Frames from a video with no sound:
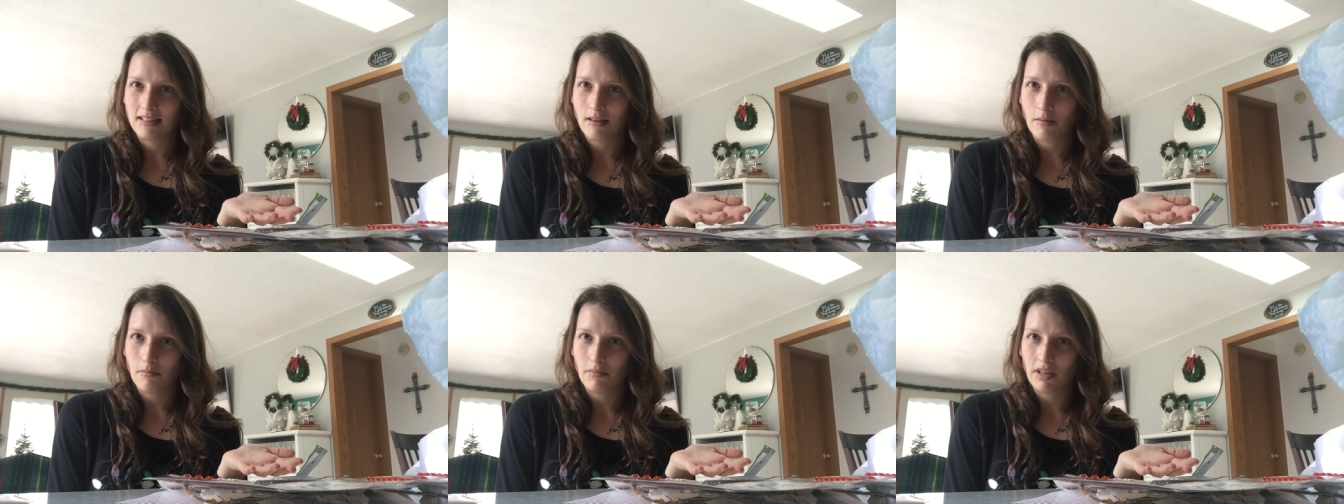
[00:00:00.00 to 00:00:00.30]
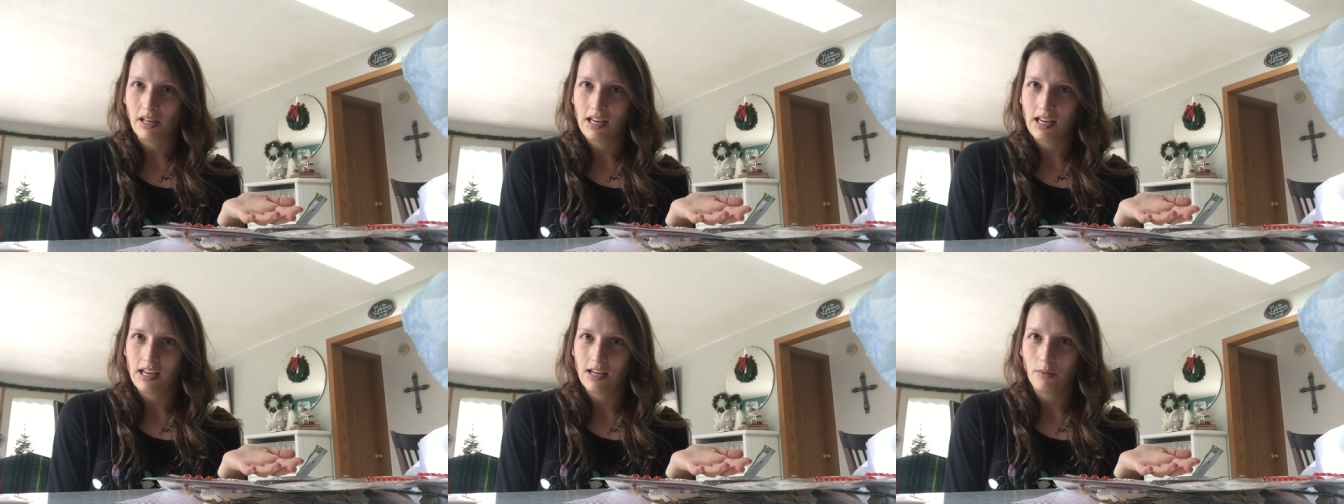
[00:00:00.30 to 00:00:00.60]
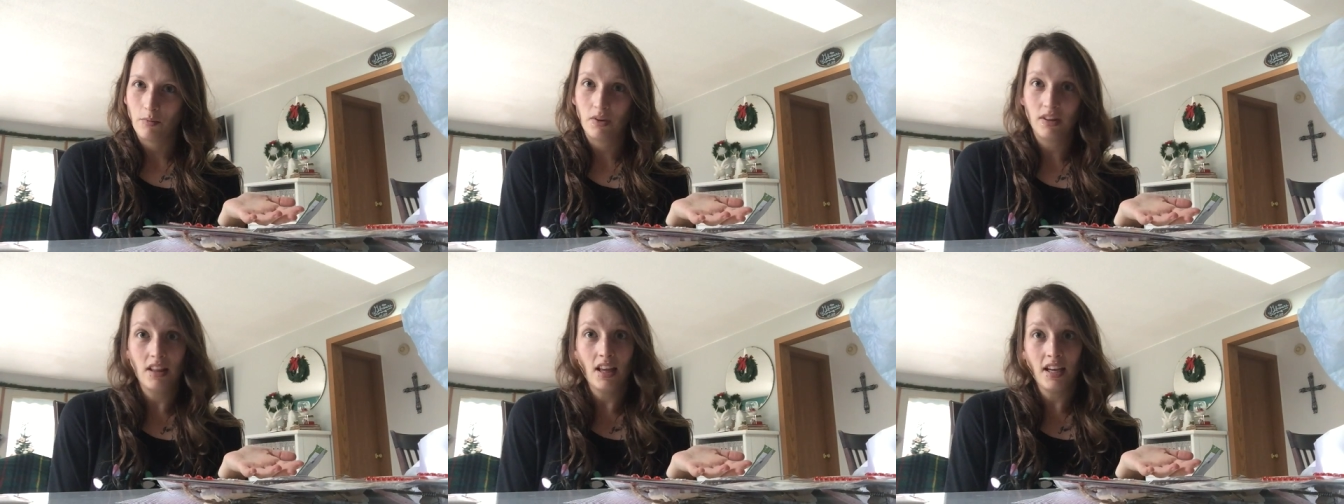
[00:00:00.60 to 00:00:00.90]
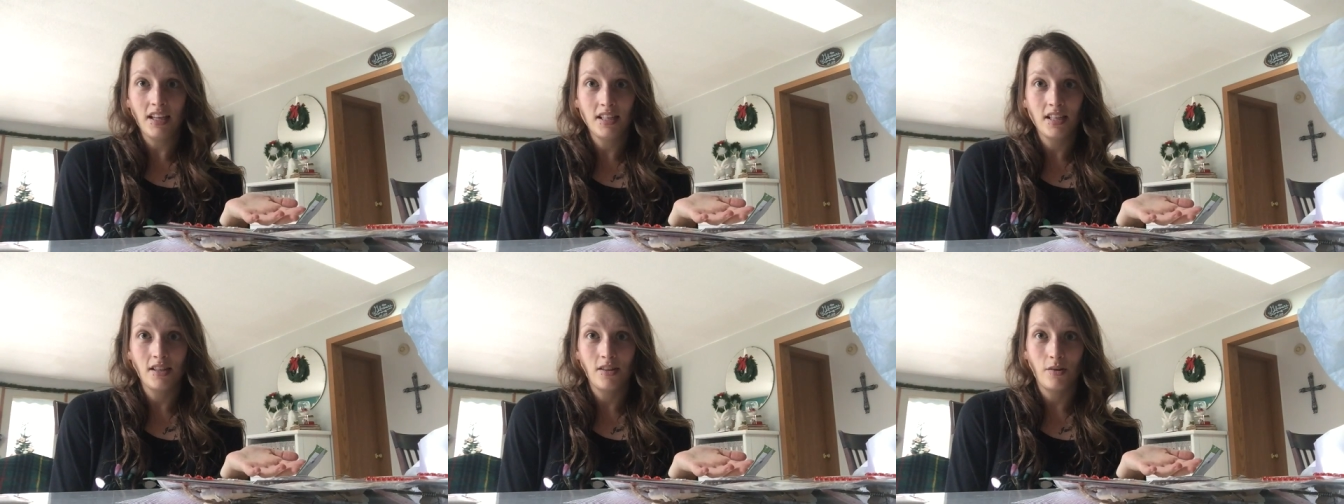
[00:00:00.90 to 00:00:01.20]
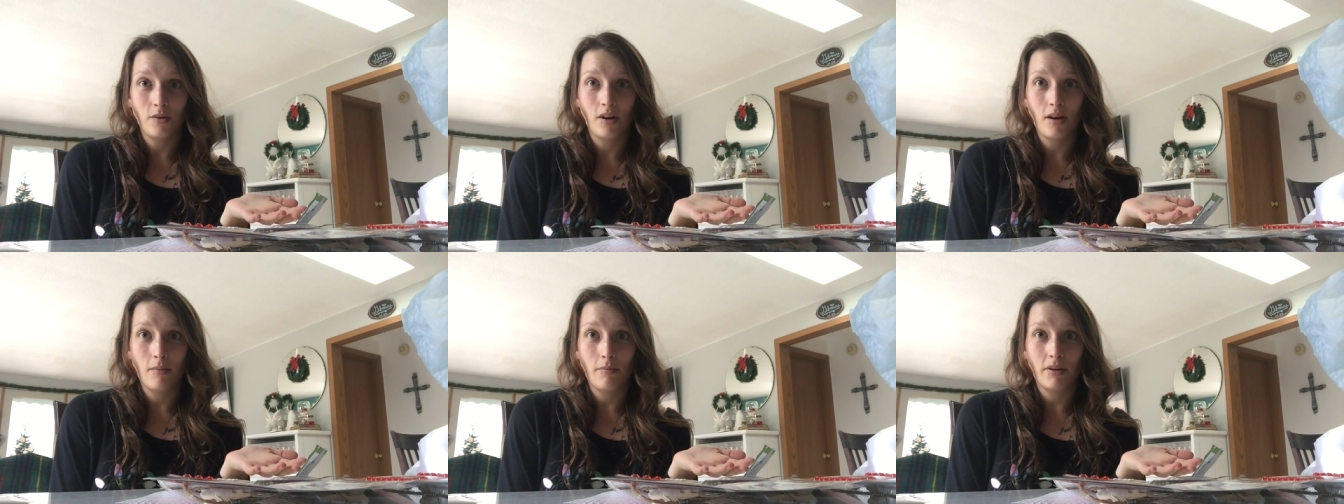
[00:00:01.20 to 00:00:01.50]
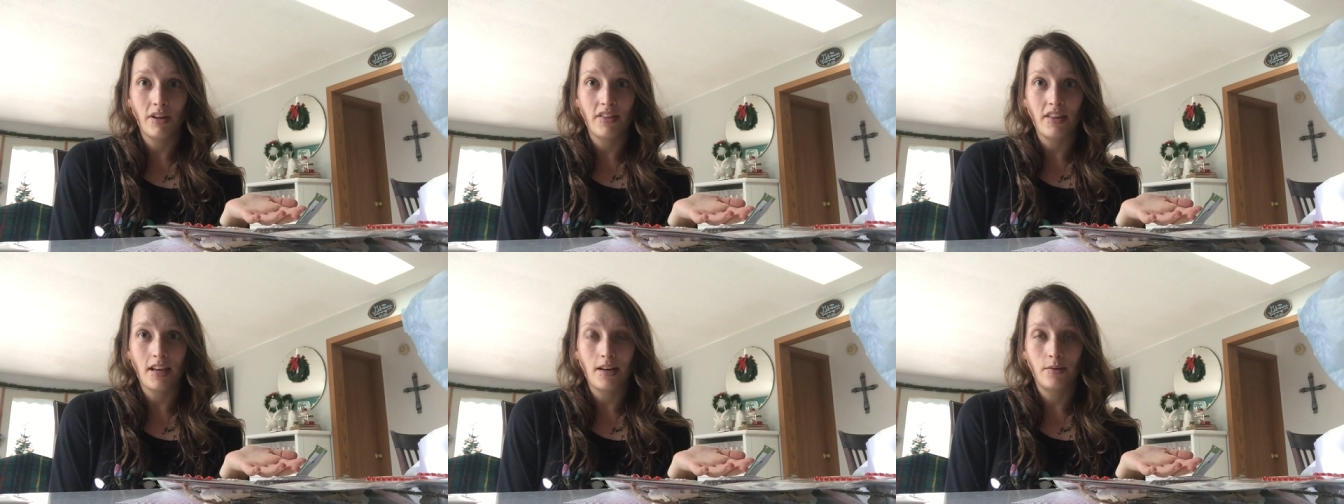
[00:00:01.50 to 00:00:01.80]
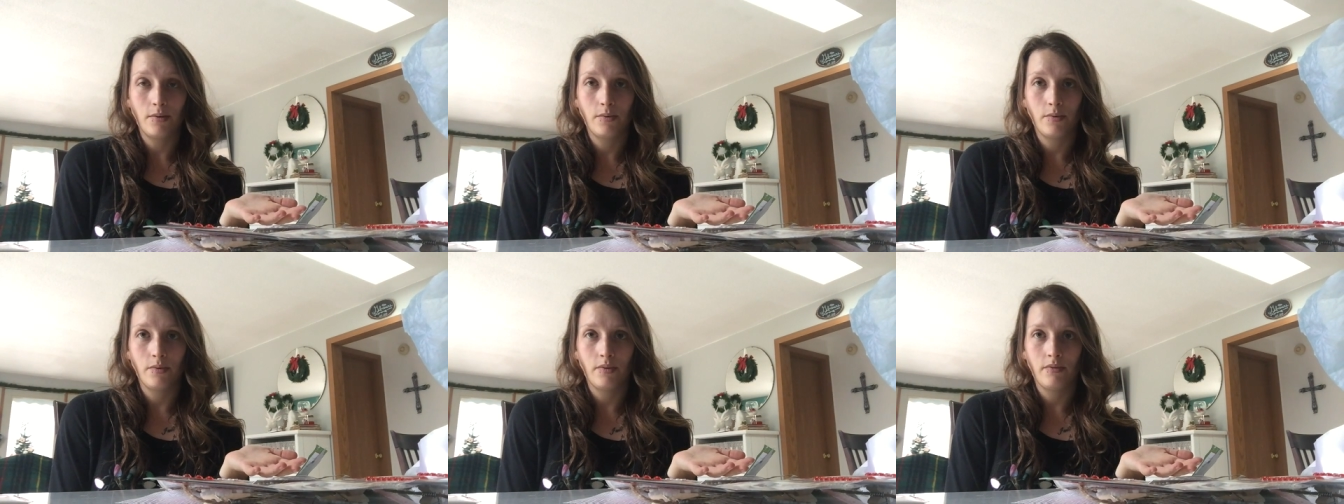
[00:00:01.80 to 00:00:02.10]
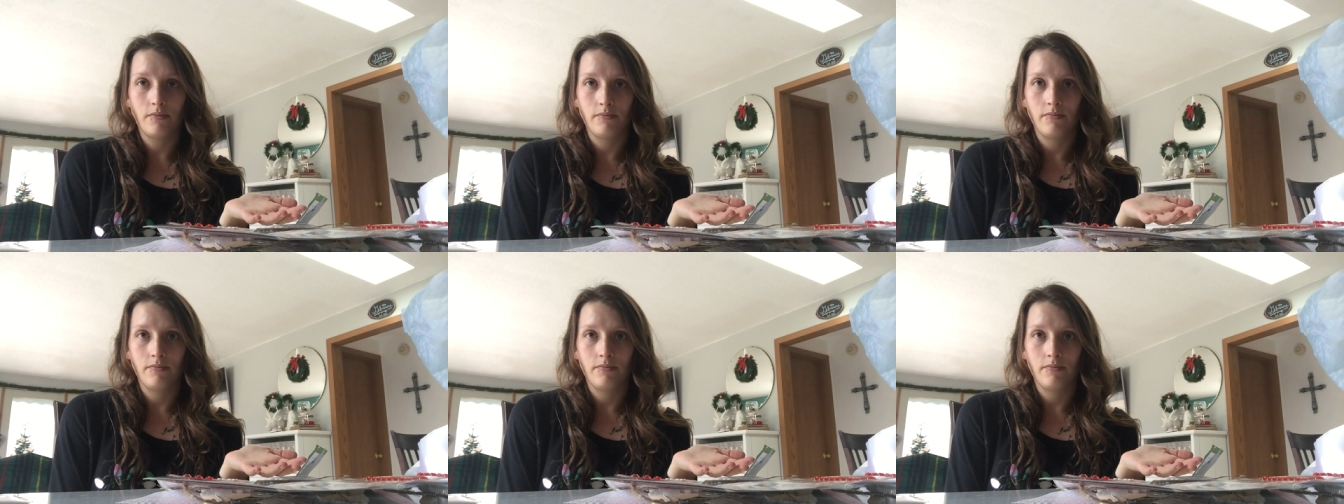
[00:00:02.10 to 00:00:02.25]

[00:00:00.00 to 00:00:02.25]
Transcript: somebody would like to do it but they don't,